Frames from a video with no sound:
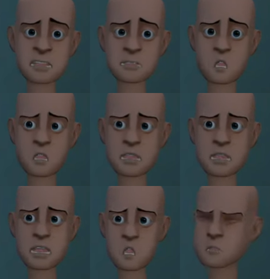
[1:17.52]
that salt
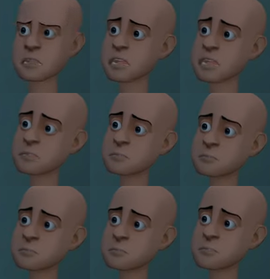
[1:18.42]
is too much.
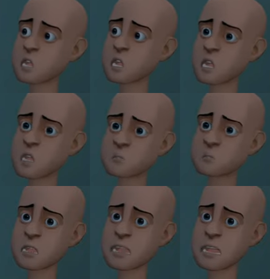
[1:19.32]
You shouldn't
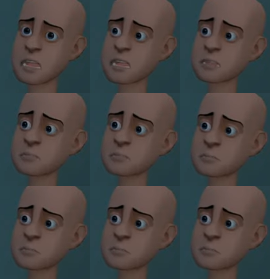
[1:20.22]
put it in there.